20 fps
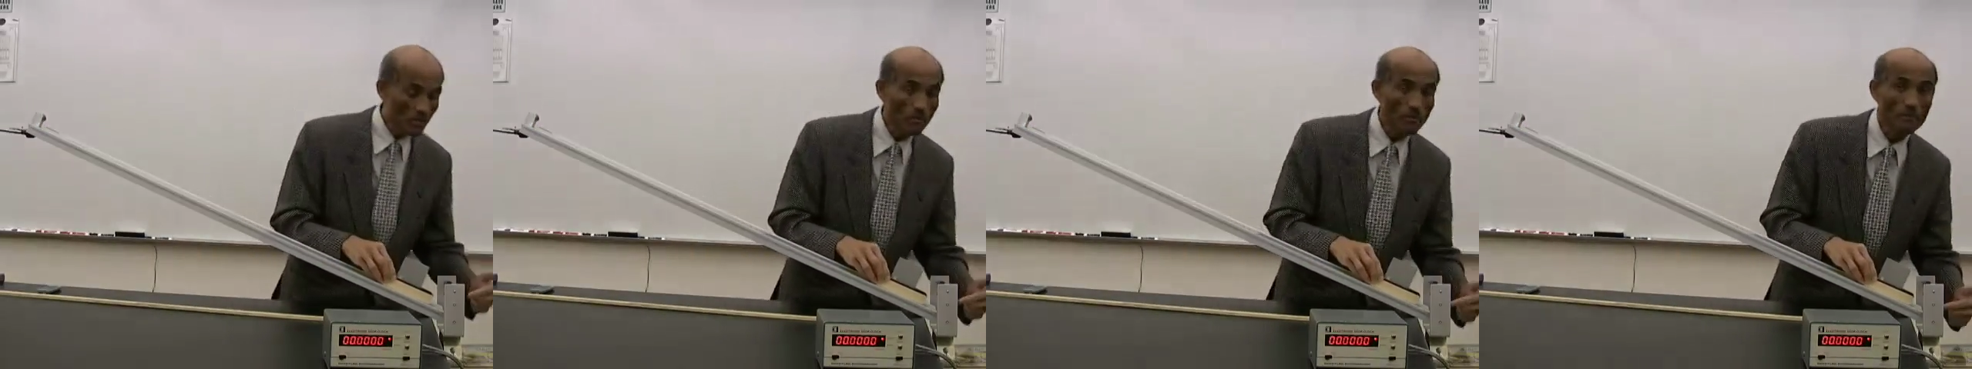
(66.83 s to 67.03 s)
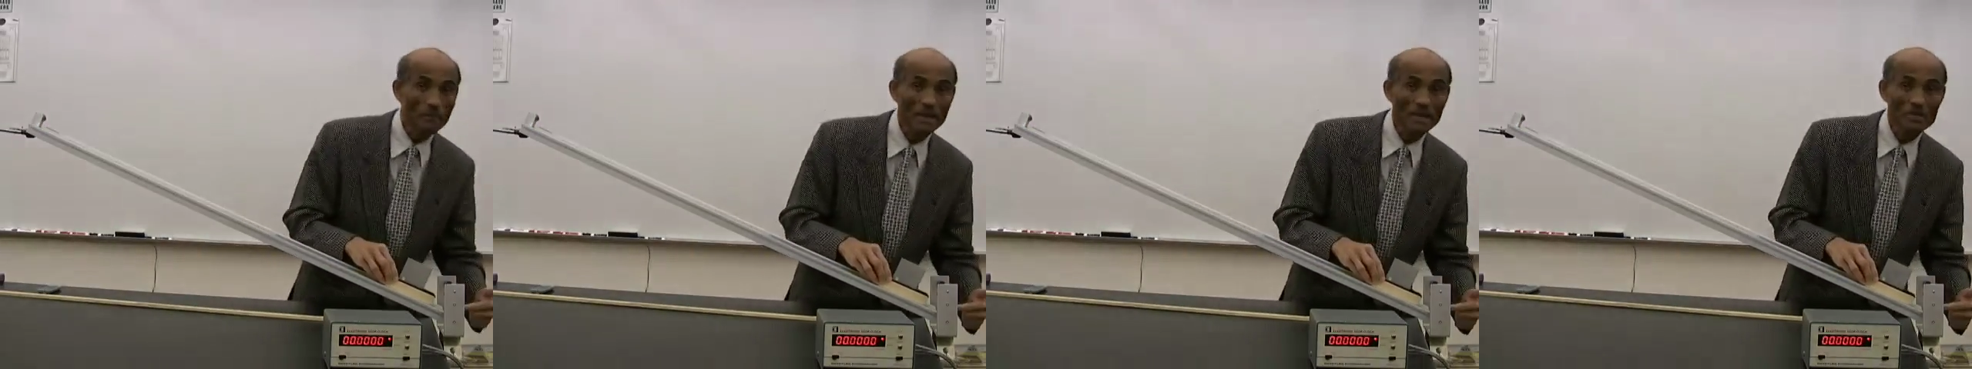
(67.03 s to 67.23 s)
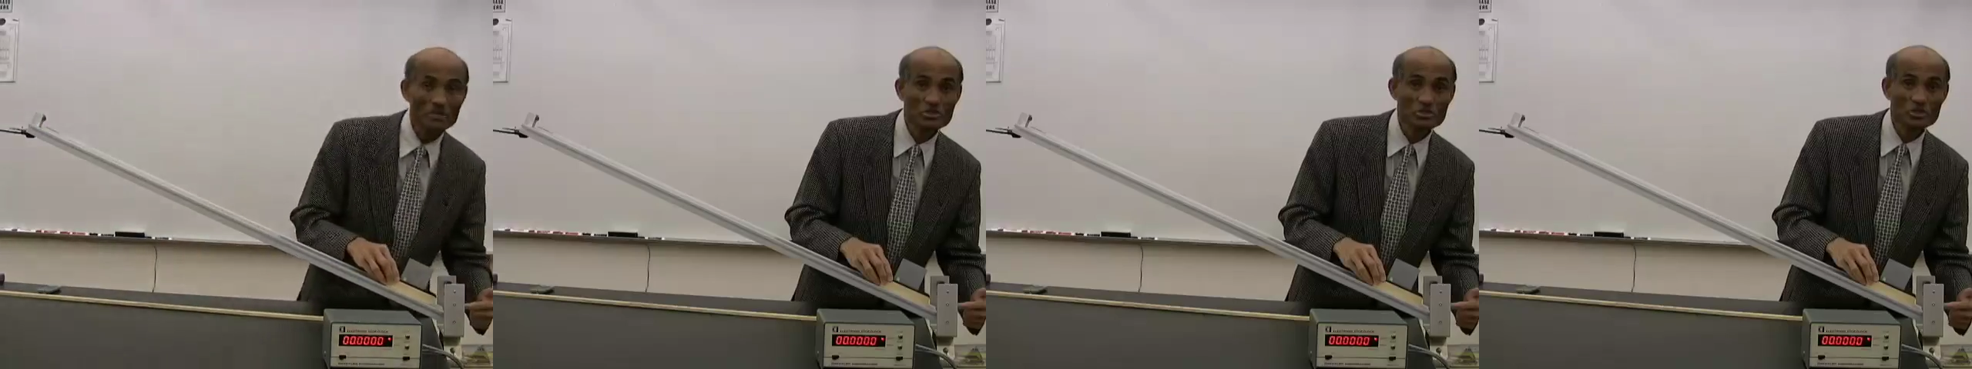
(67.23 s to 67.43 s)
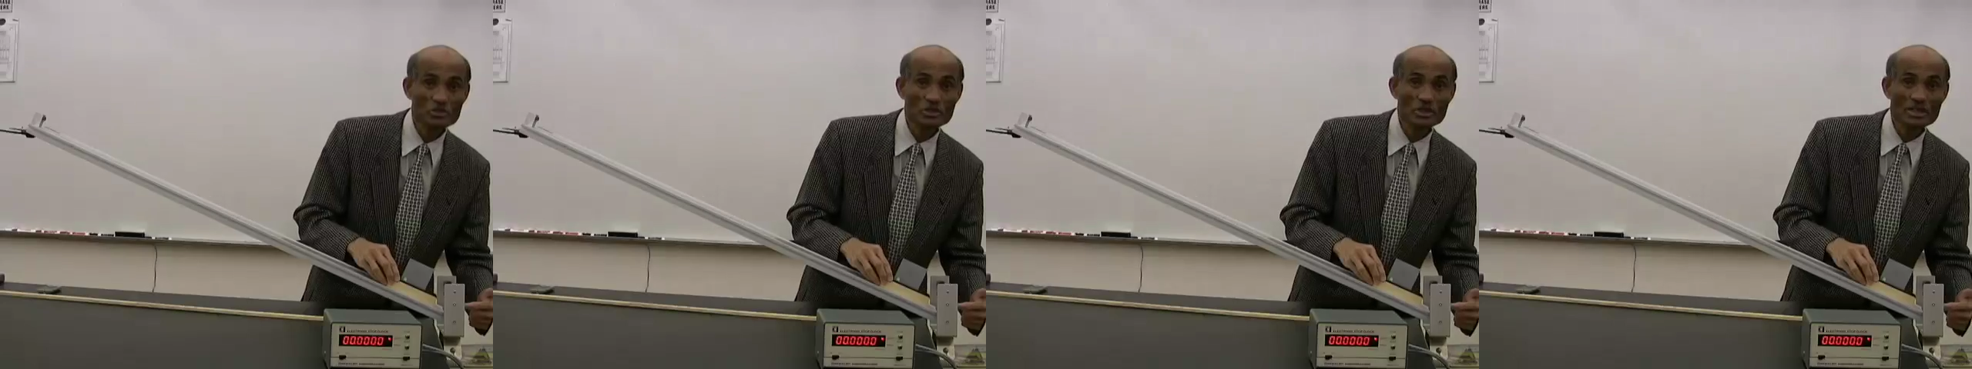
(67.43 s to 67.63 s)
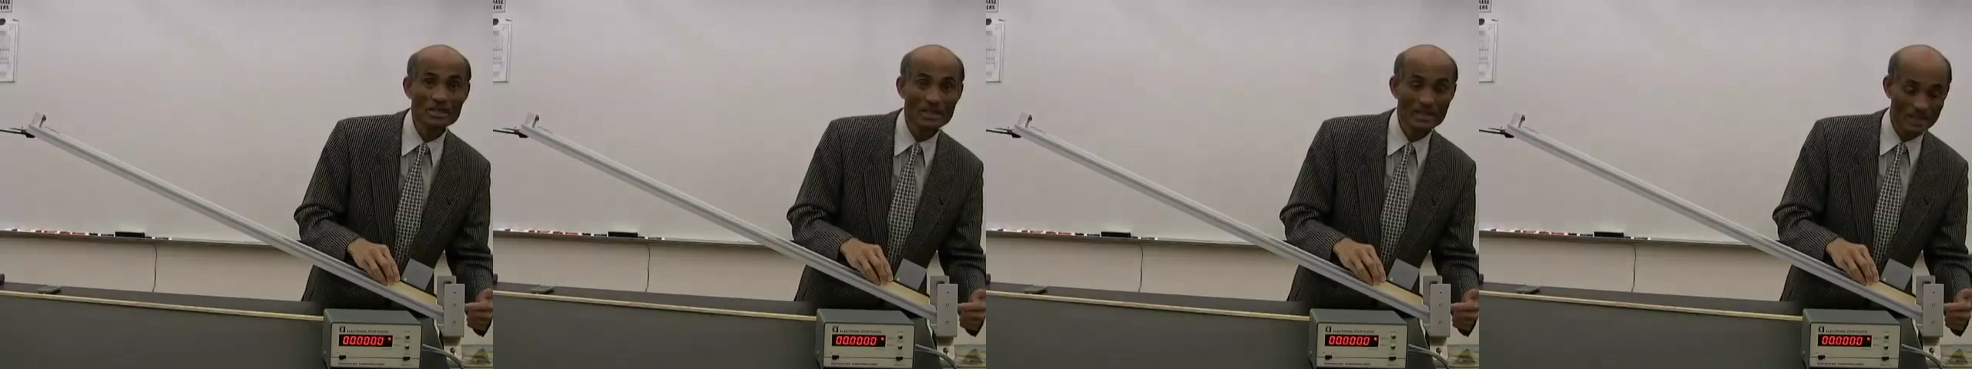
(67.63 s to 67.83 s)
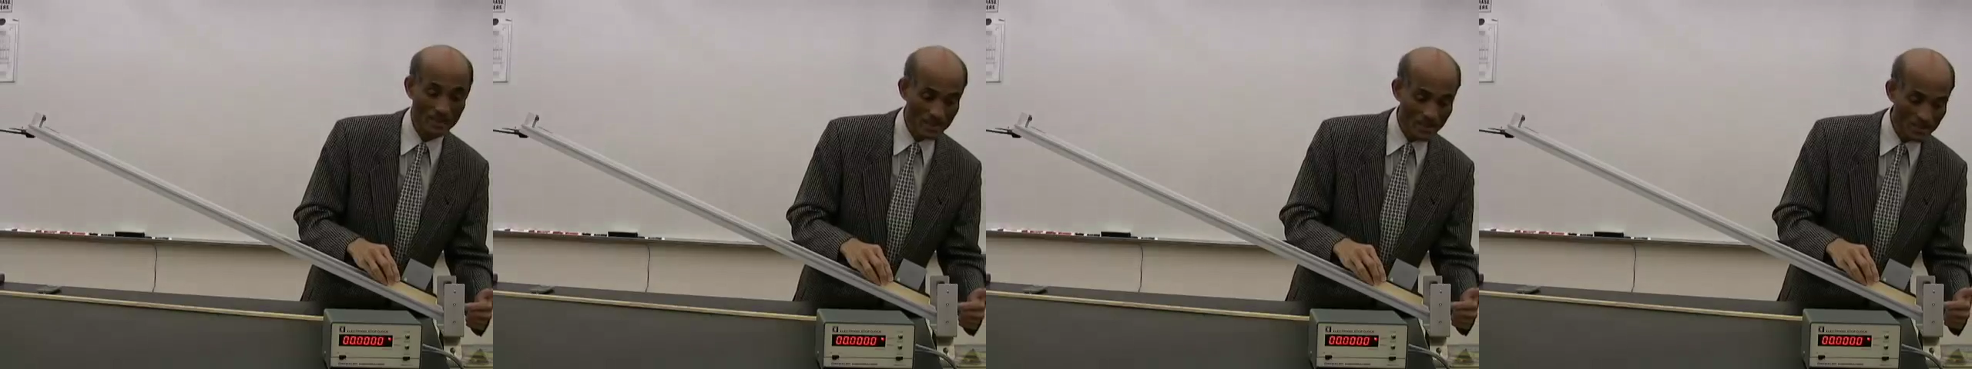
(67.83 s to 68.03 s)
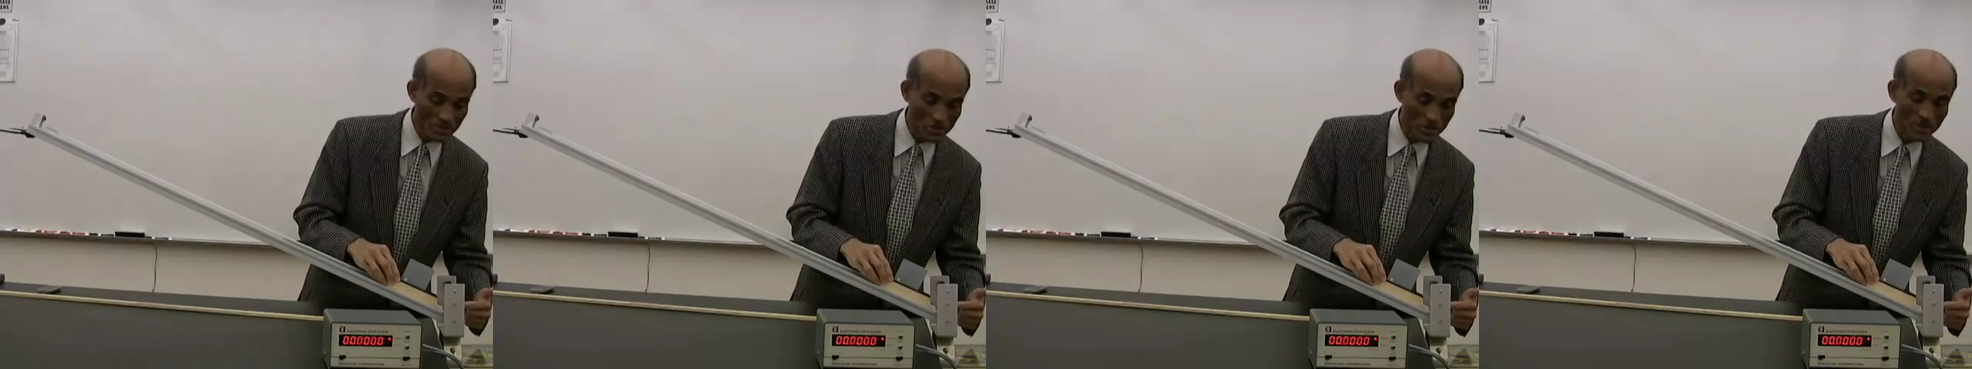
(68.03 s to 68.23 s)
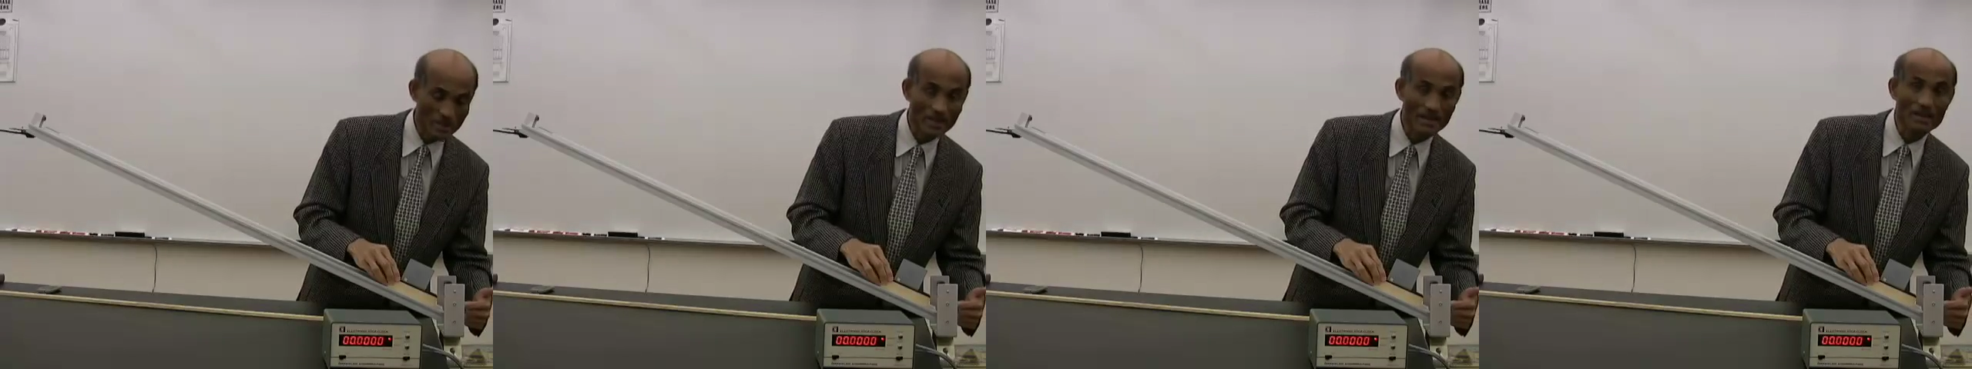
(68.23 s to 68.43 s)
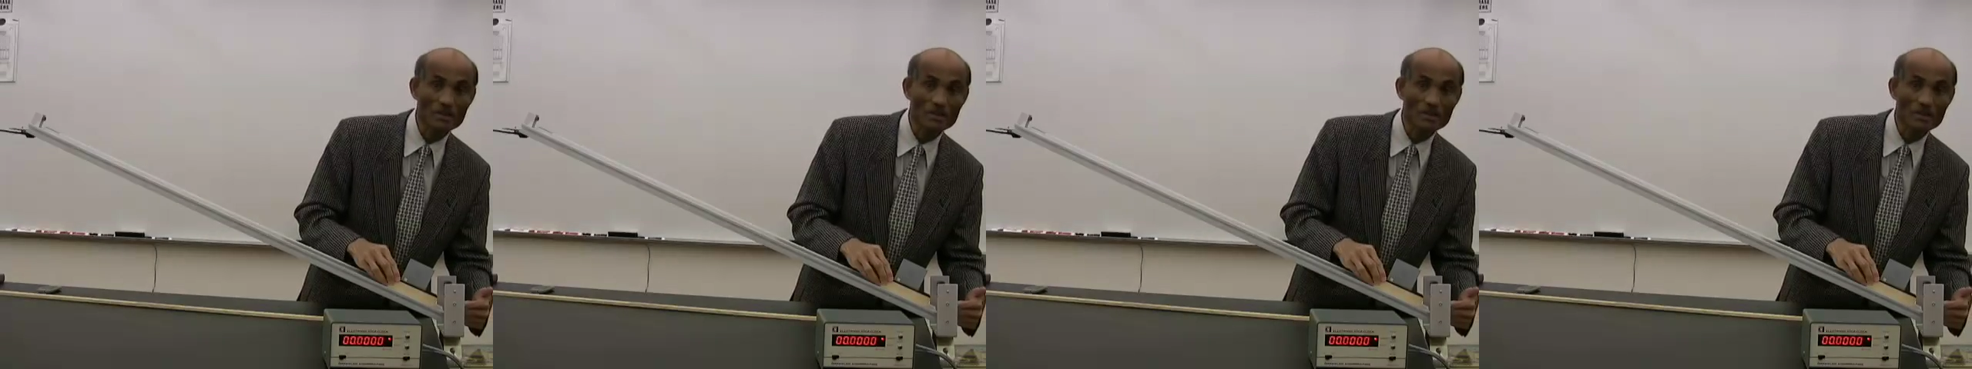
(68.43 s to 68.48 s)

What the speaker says: measure the kinetic